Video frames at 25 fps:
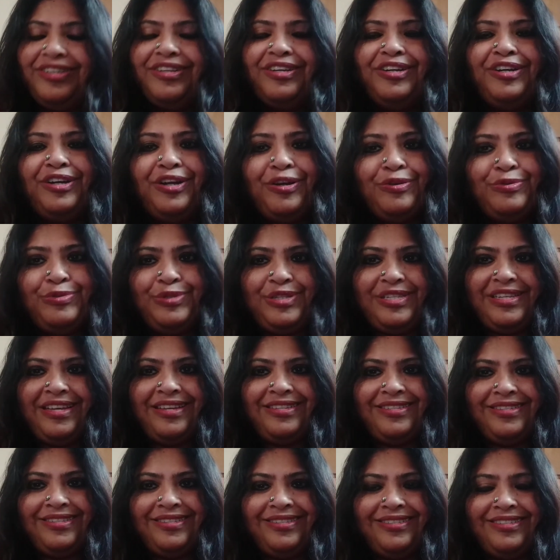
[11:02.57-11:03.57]
Garud
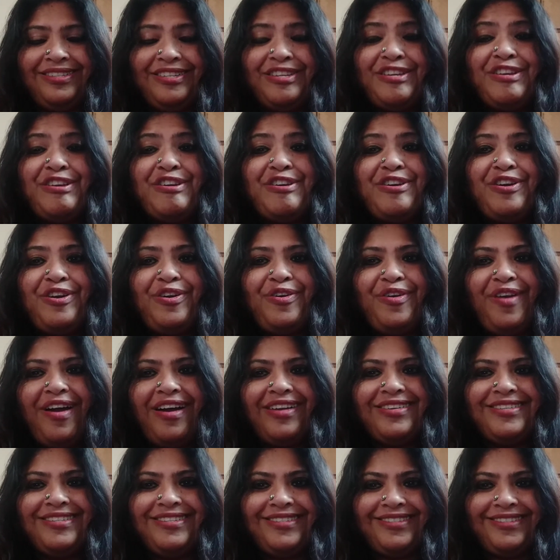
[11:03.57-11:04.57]
says,
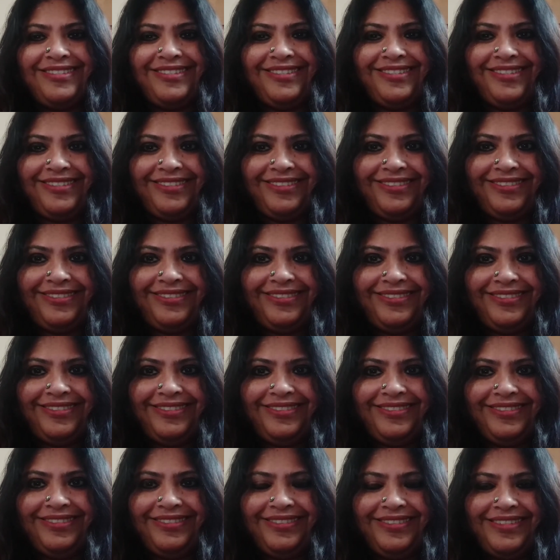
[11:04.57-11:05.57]
granted.
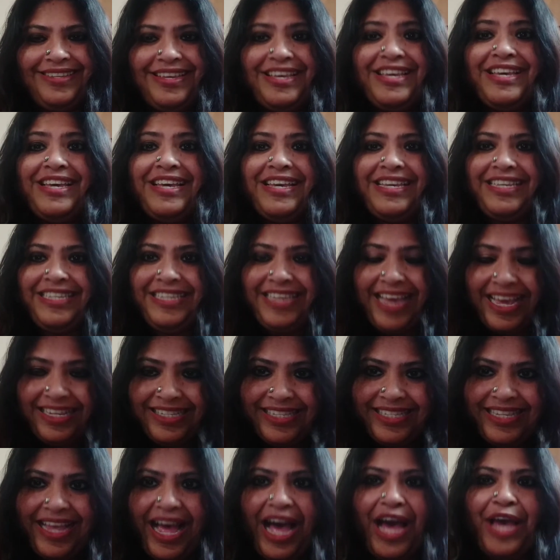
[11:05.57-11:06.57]

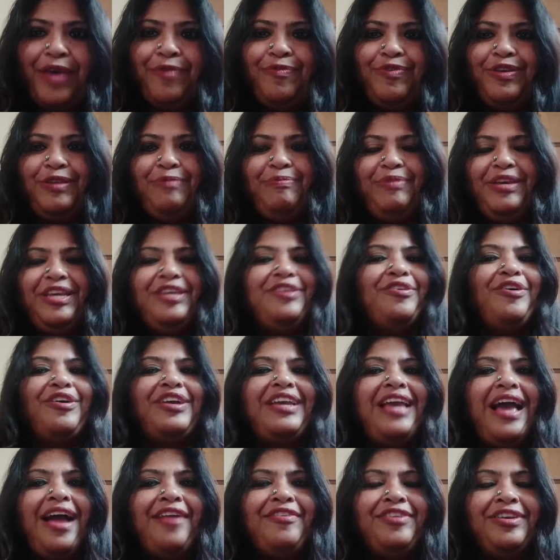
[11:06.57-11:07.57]
Yes, I will be your
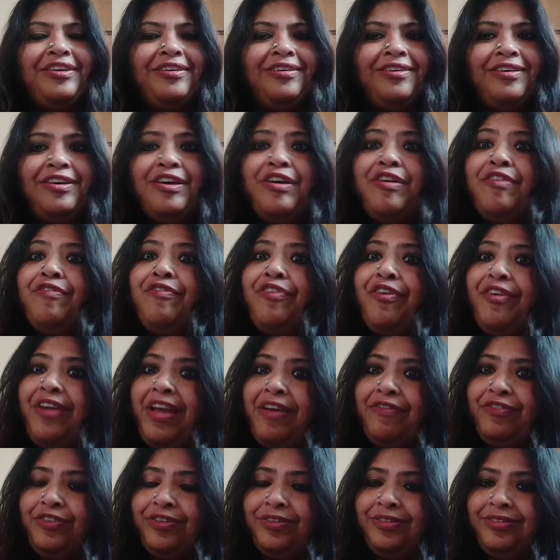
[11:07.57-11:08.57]
carrier
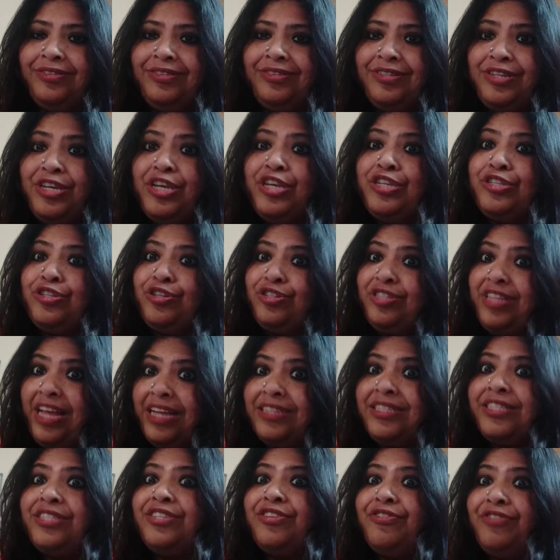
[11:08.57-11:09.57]
forever. So
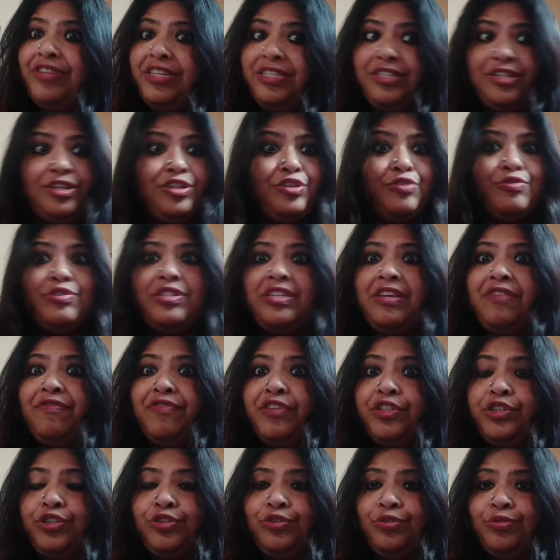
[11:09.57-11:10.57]
that's the reason you see
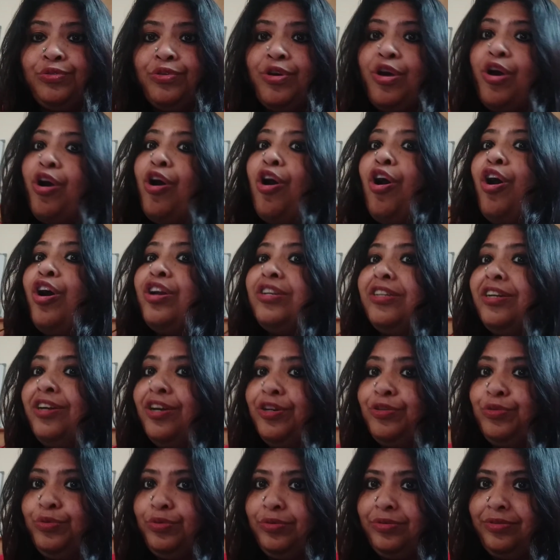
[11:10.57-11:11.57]
Vishnu on
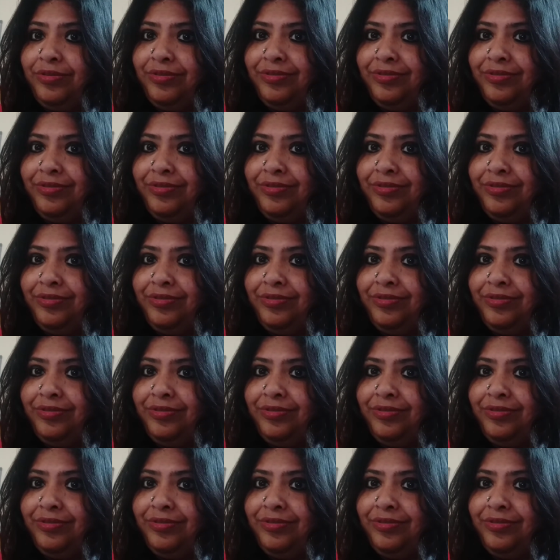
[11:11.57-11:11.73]
Garud.